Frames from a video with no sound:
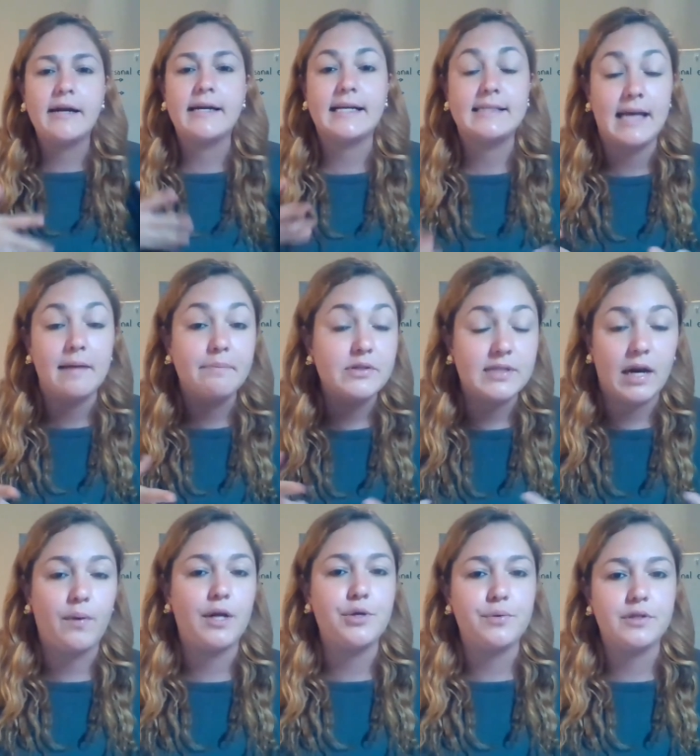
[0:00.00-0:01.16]
and examples that I
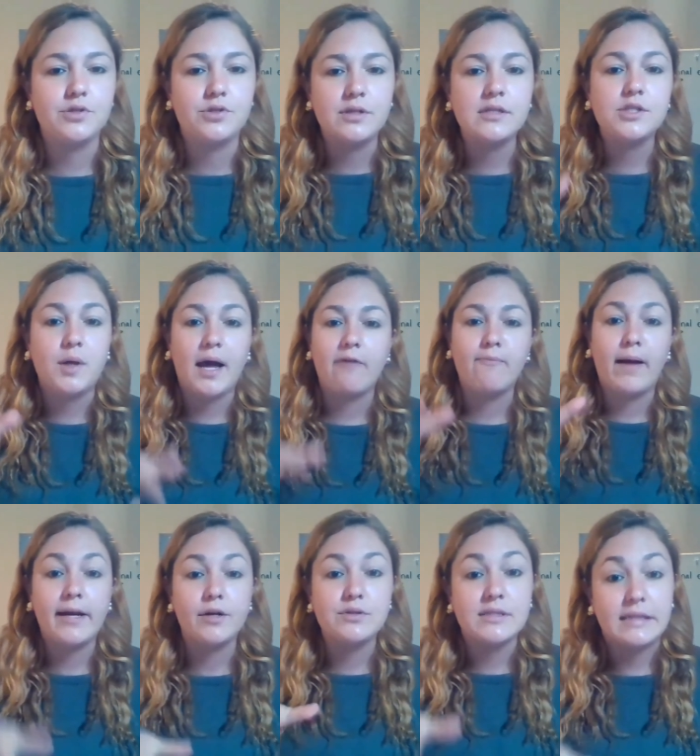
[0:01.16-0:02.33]
want to do with the students. So I have my
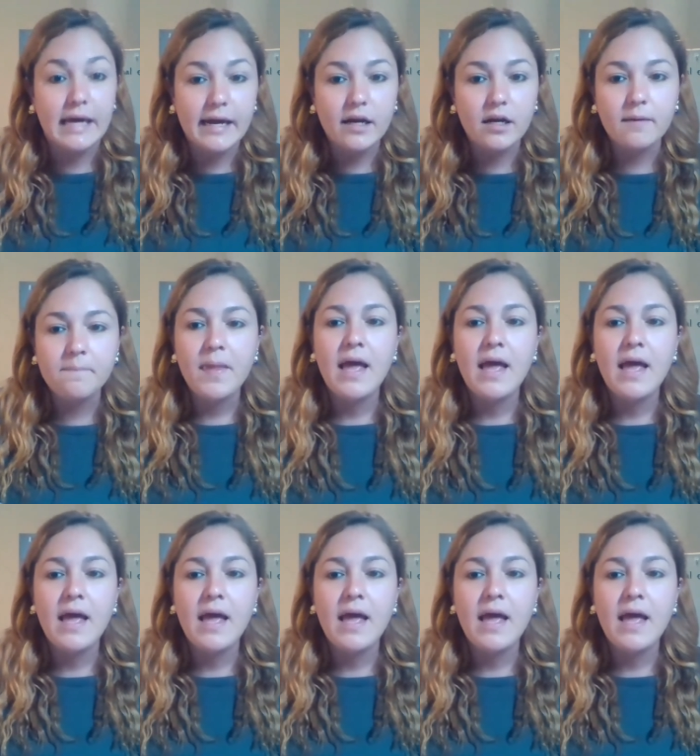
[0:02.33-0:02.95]
notes there.